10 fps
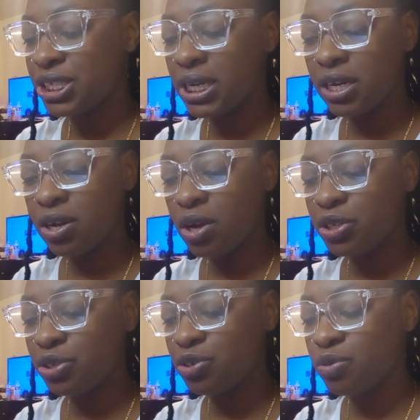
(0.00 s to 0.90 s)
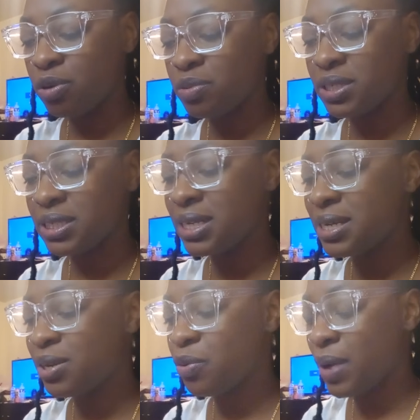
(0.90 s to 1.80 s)
cheated on you or was
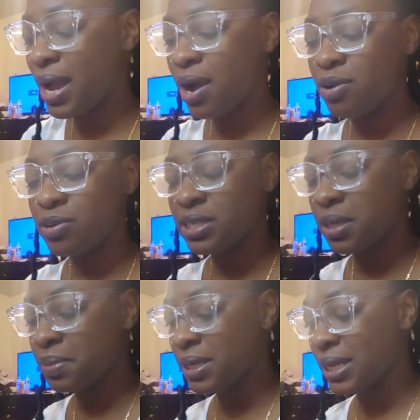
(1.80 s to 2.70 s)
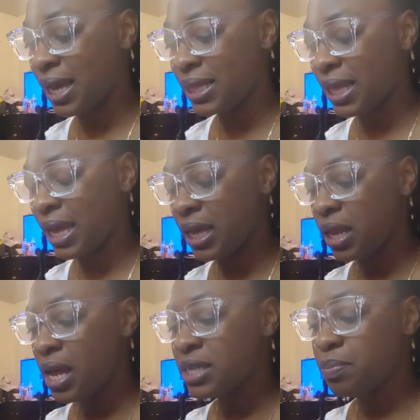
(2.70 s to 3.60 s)
sneaking around or something like that.
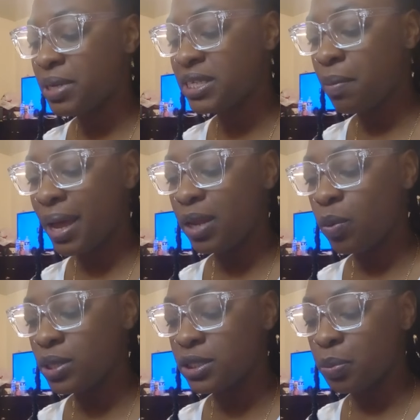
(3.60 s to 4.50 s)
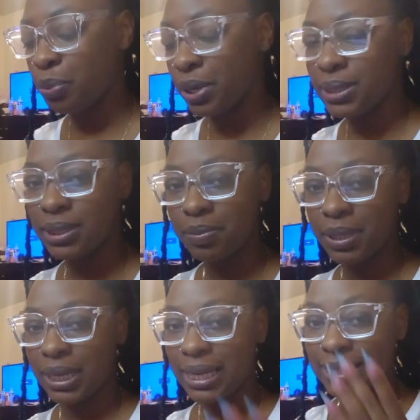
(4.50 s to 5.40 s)
But somebody wants to bring
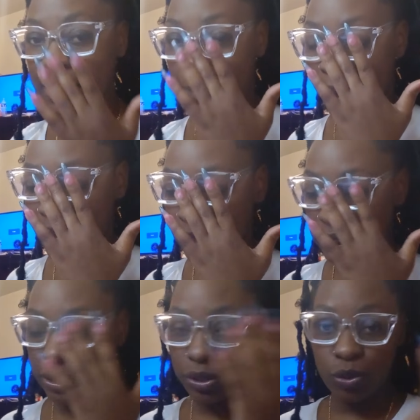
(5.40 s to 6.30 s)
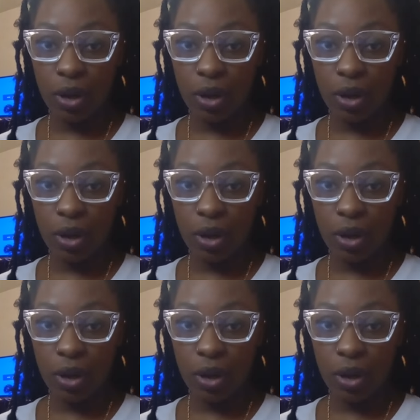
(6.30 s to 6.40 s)
something into balance here,